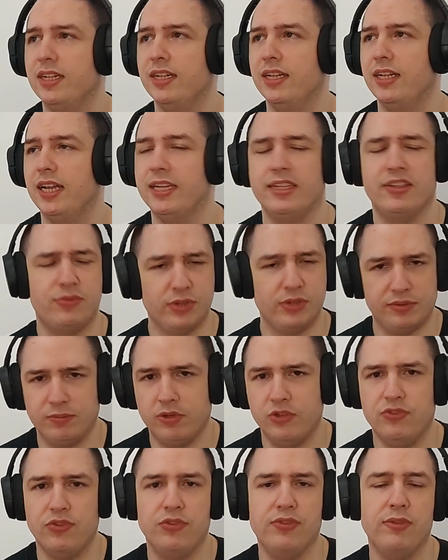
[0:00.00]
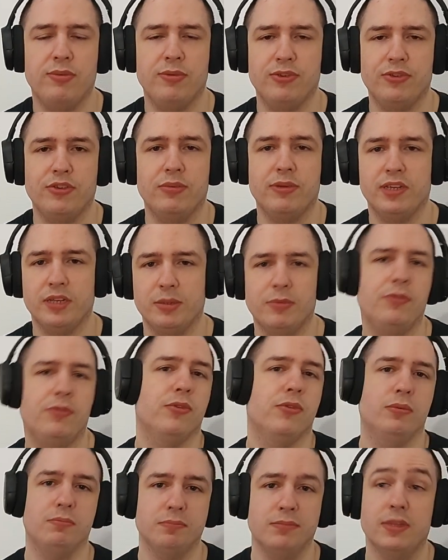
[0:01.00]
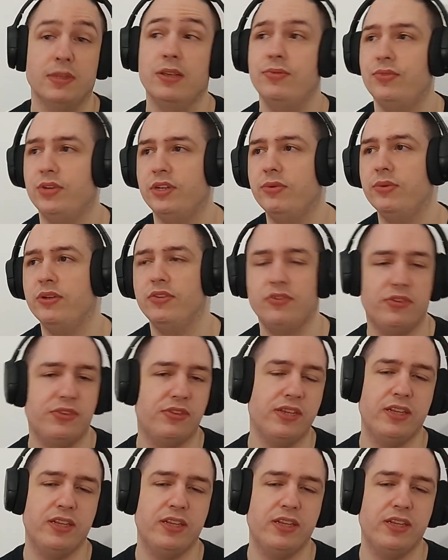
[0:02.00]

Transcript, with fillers: I guess we have more Transformers coming up, so if anyone interested,